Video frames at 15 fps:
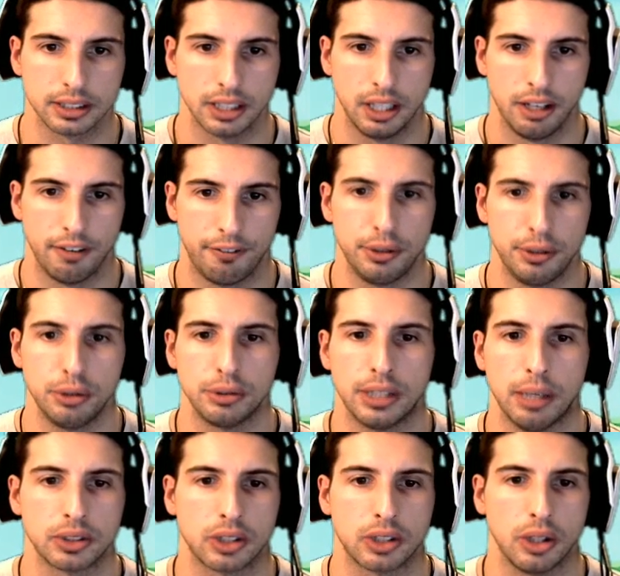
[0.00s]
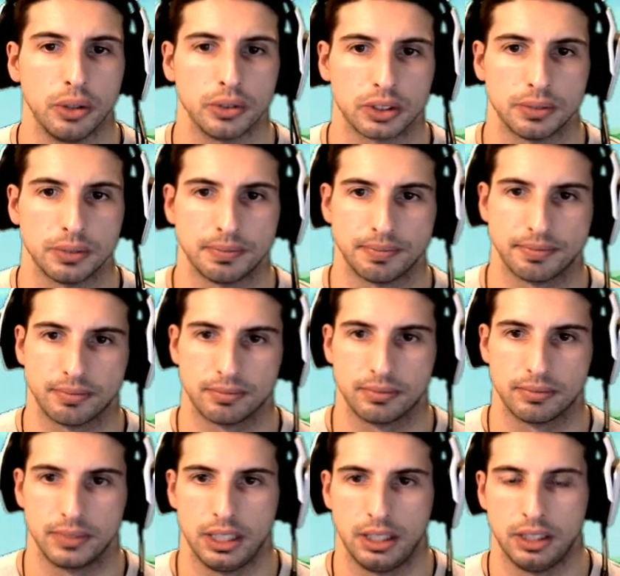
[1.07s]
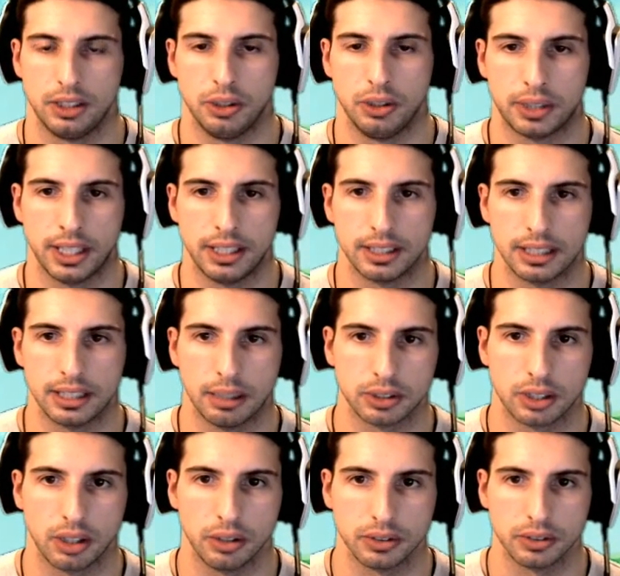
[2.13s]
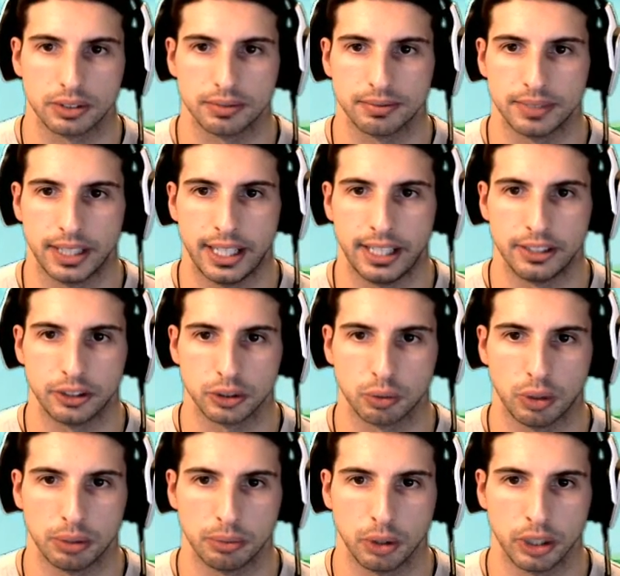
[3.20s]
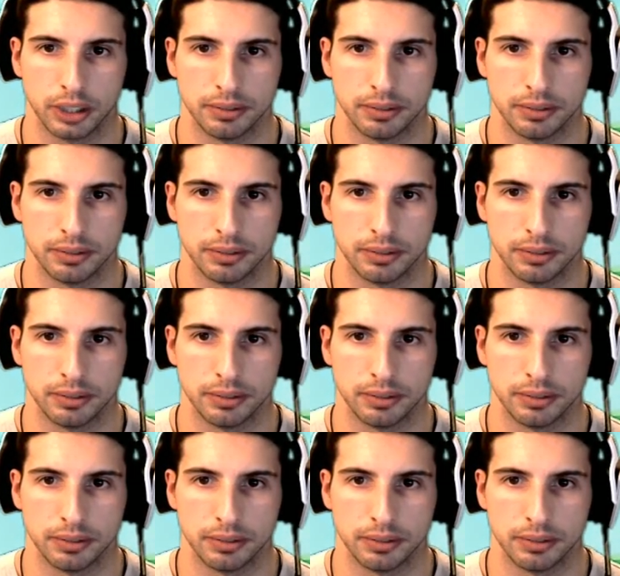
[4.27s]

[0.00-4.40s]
Phew, that was close. No kidding, that was close. And there's one more.